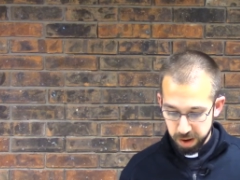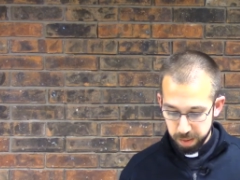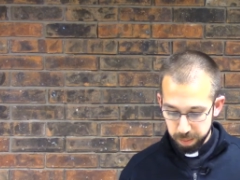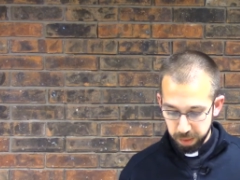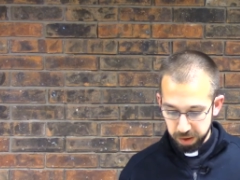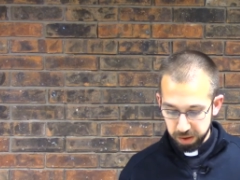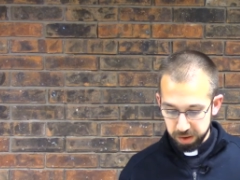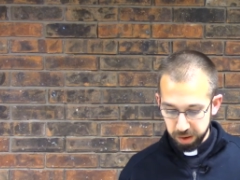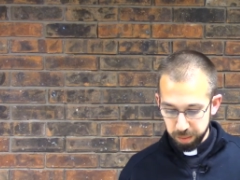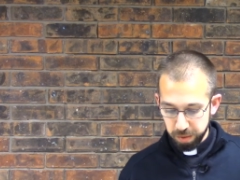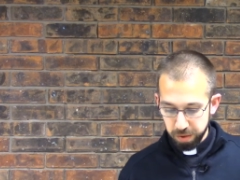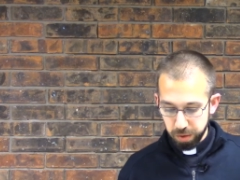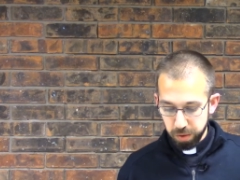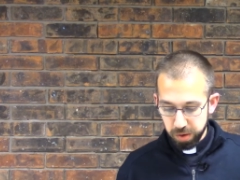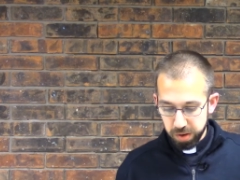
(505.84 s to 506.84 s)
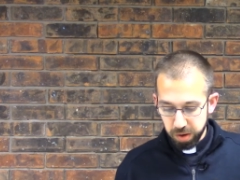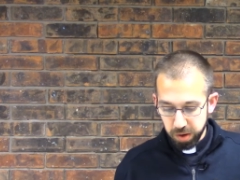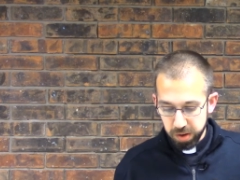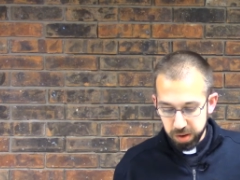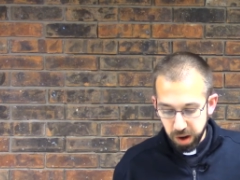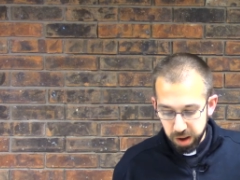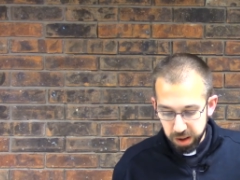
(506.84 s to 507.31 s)
But some Jews took
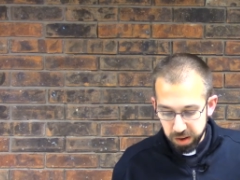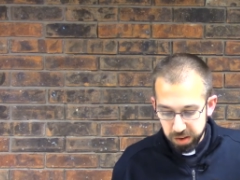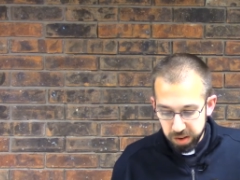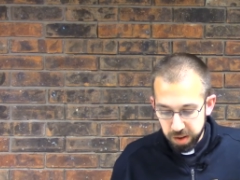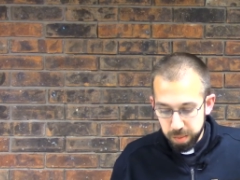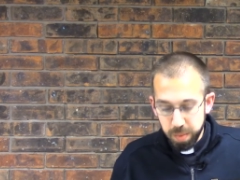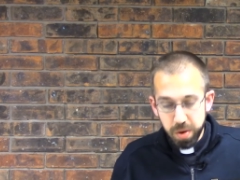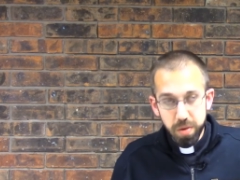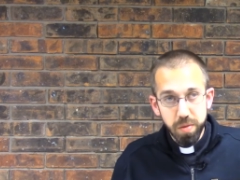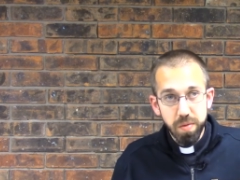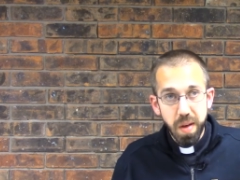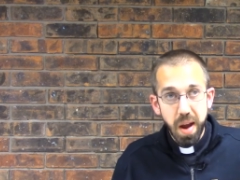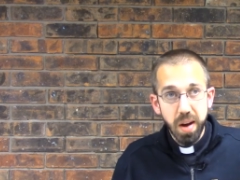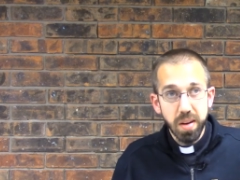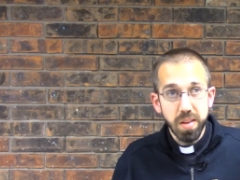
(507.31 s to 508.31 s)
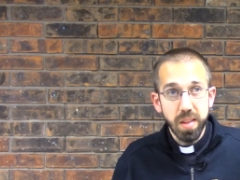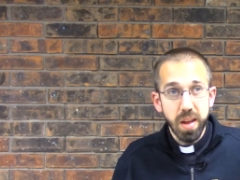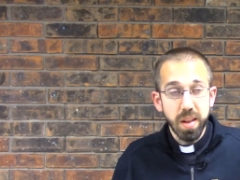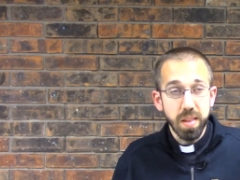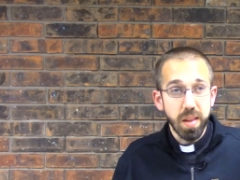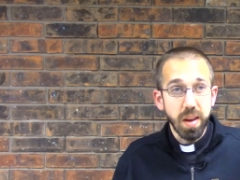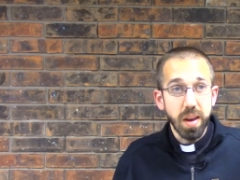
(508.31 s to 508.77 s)
solace in the mere fact
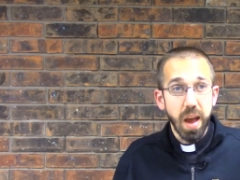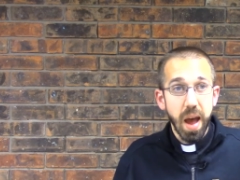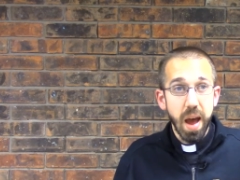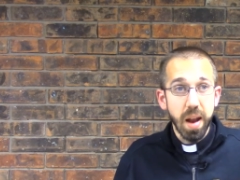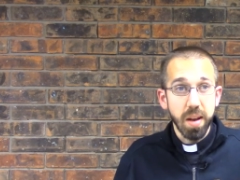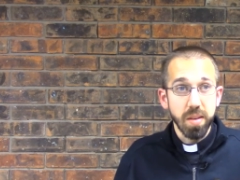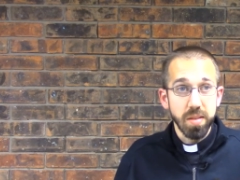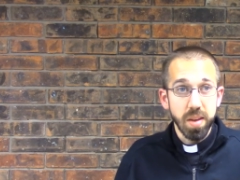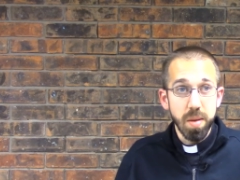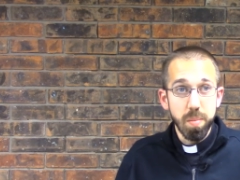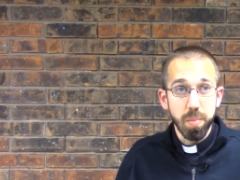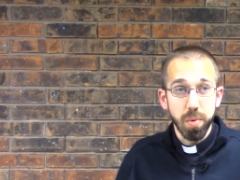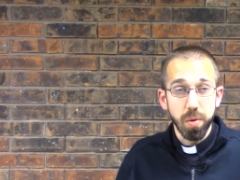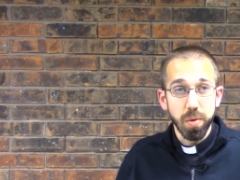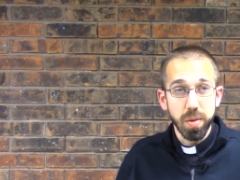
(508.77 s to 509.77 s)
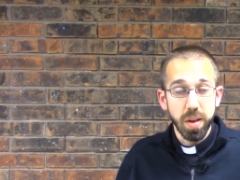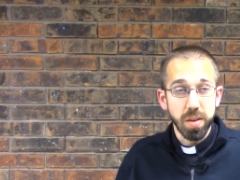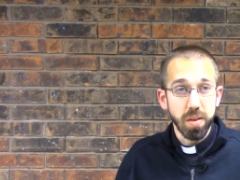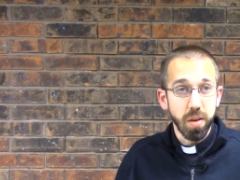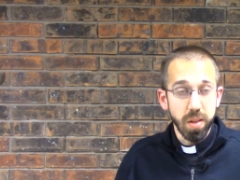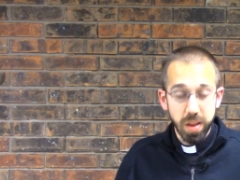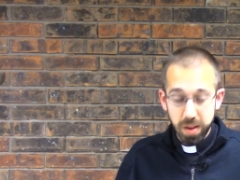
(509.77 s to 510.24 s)
that they had a temple. That's
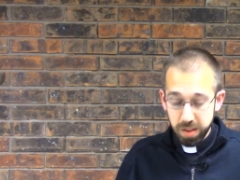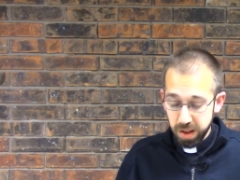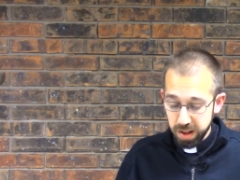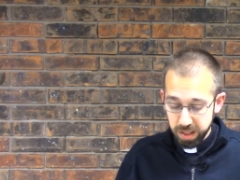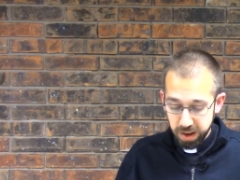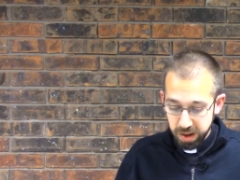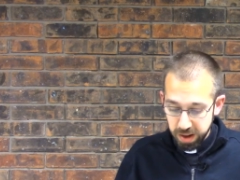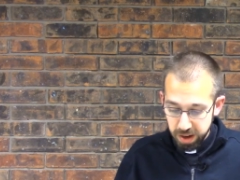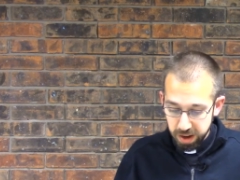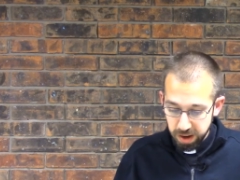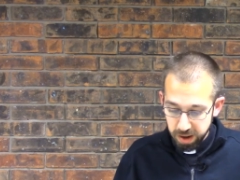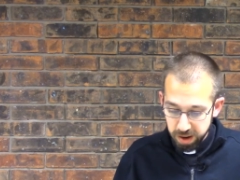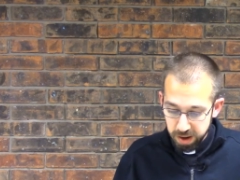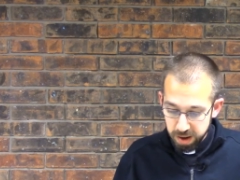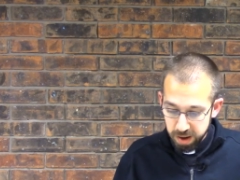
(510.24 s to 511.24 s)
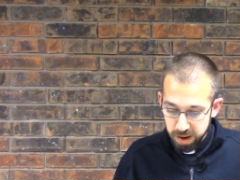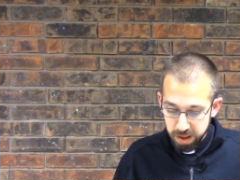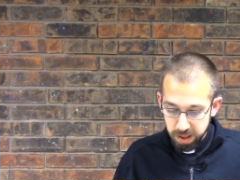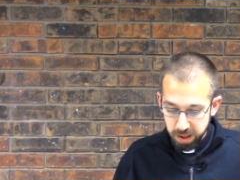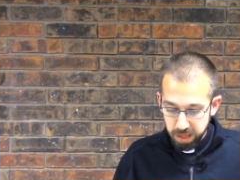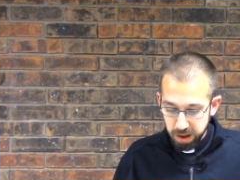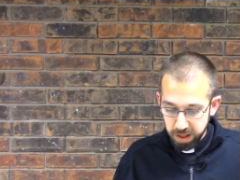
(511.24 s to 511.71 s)
all they thought they needed.
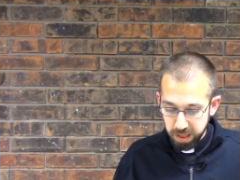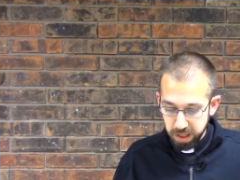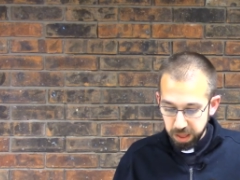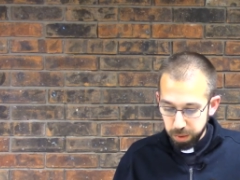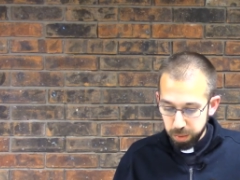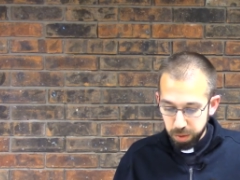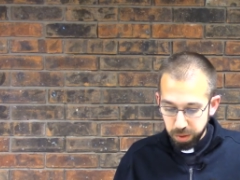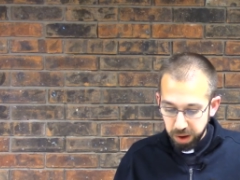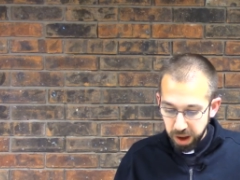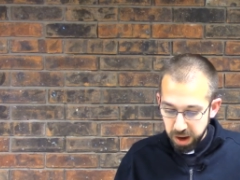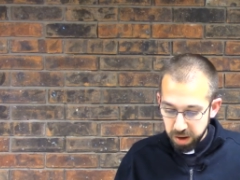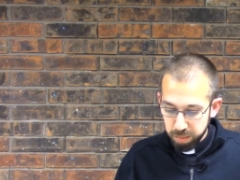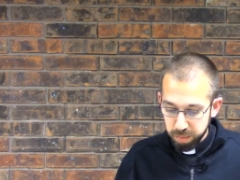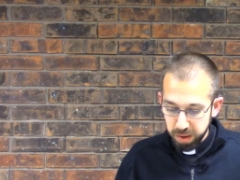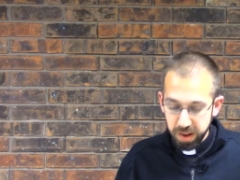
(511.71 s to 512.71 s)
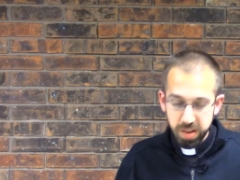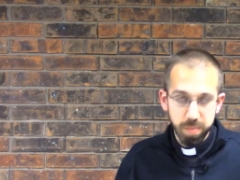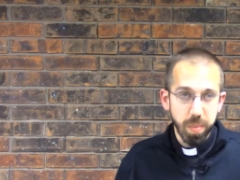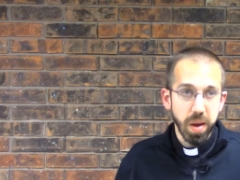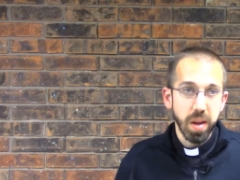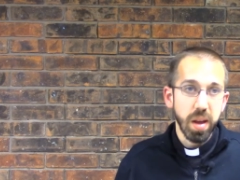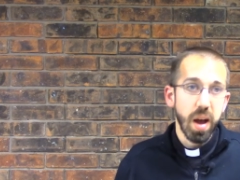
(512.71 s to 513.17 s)
They thought that they were okay and blessed
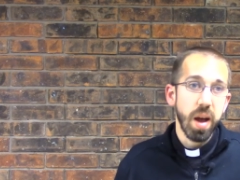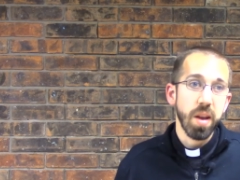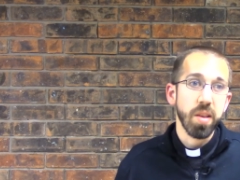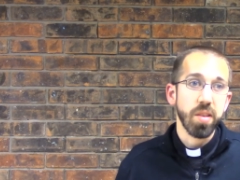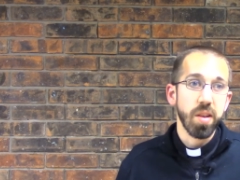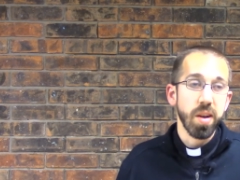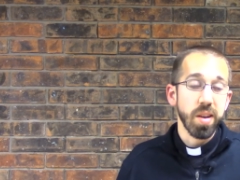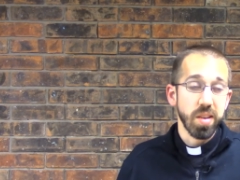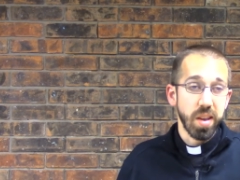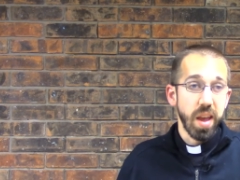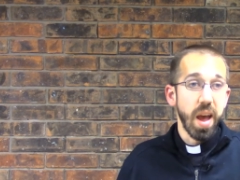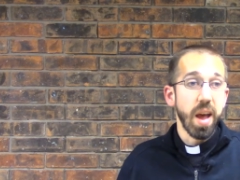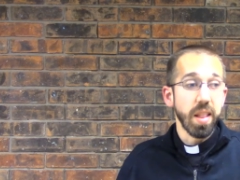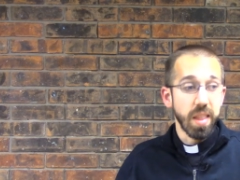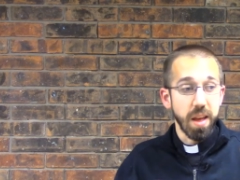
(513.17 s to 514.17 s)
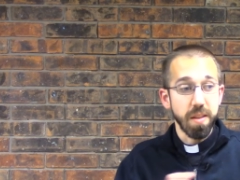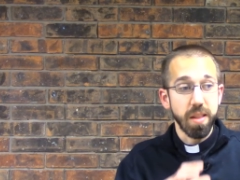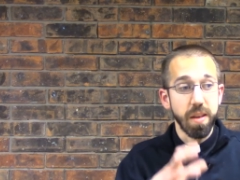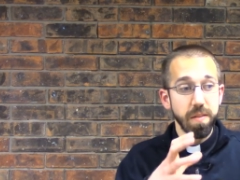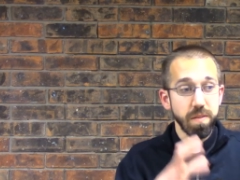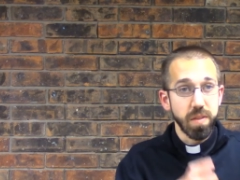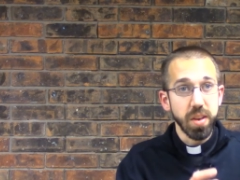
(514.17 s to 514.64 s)
by God as long as they had
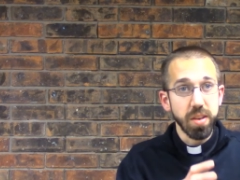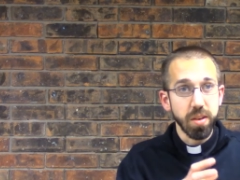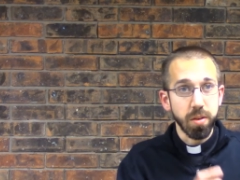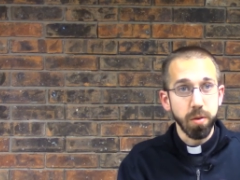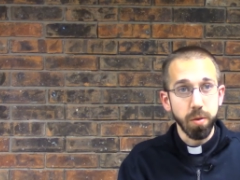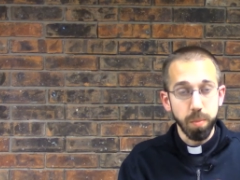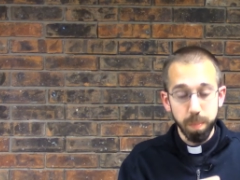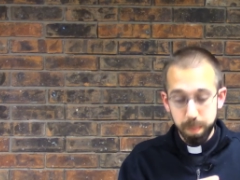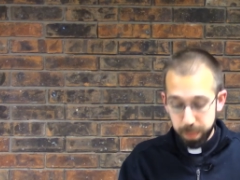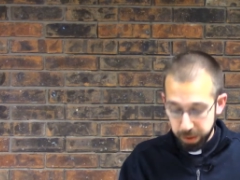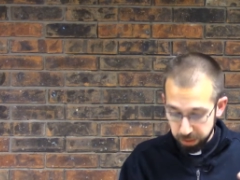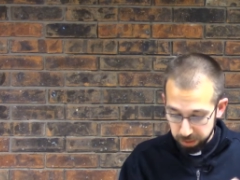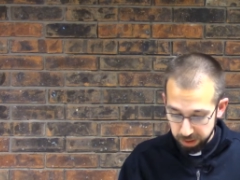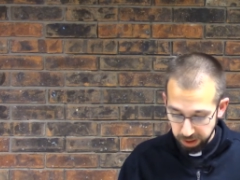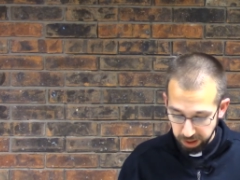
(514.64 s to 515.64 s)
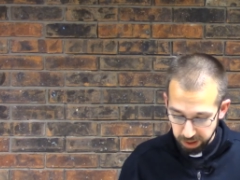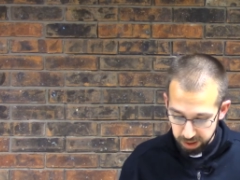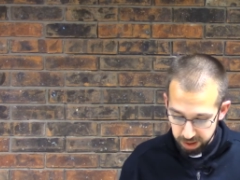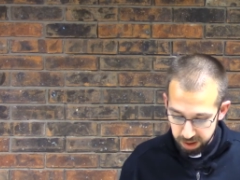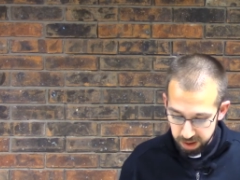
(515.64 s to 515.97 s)
that physical building.